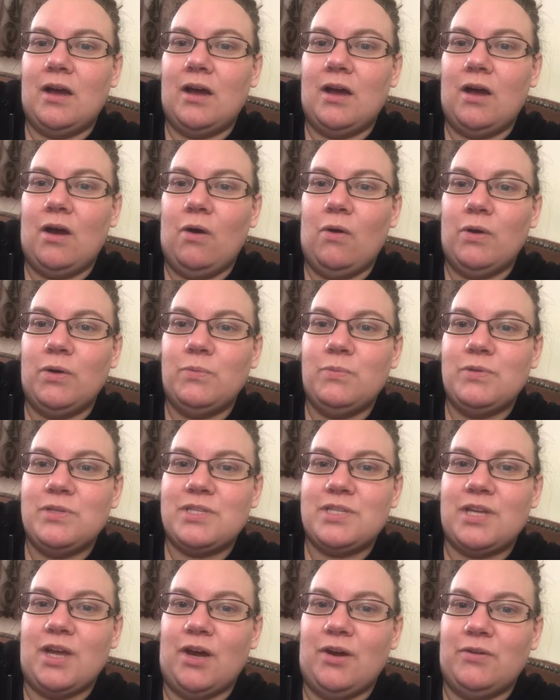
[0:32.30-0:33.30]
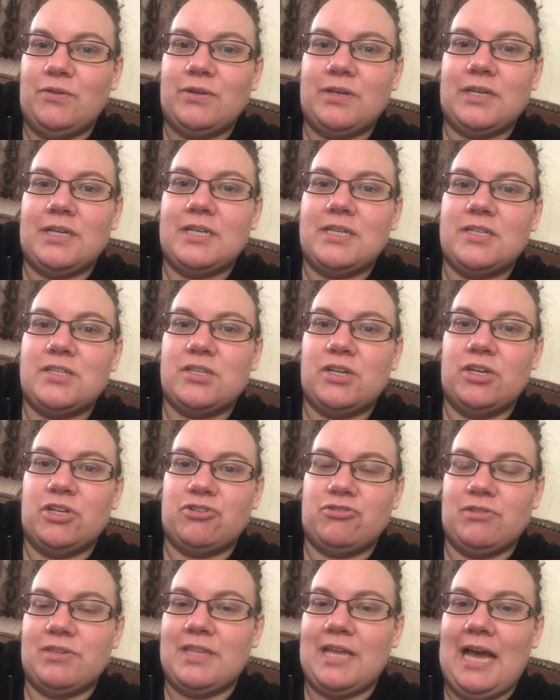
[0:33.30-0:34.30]
I was the only
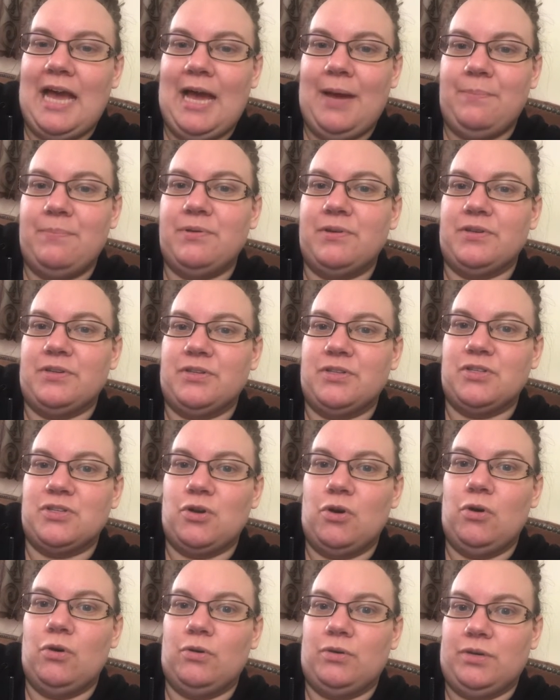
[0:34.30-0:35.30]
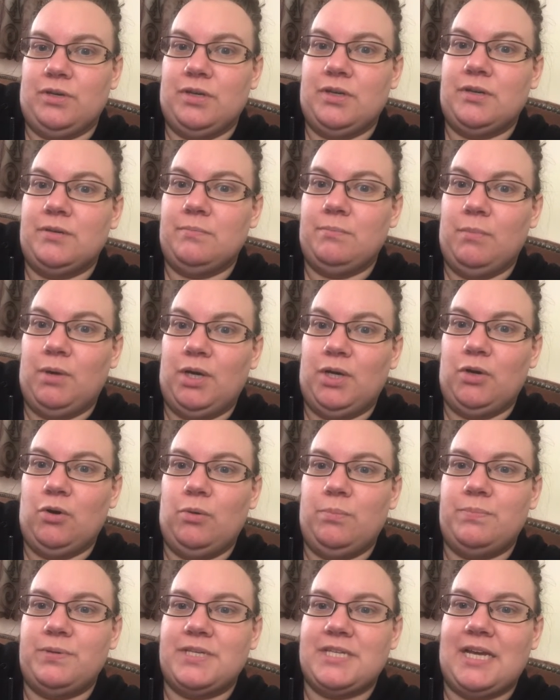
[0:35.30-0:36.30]
surgery that happened on my
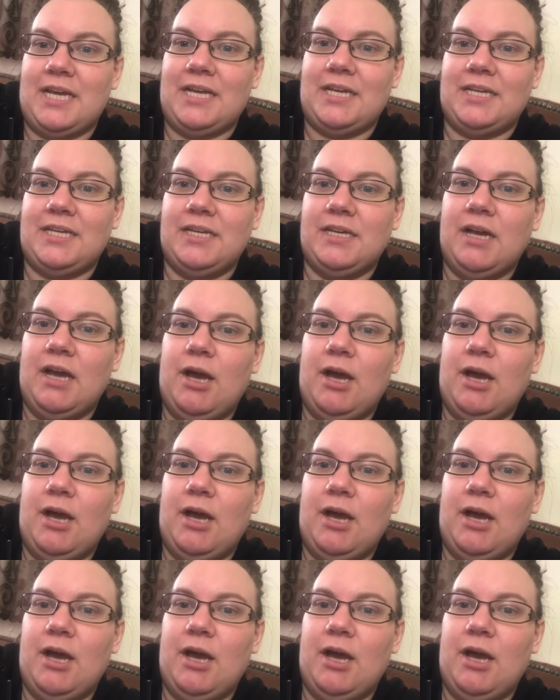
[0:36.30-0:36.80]
op day,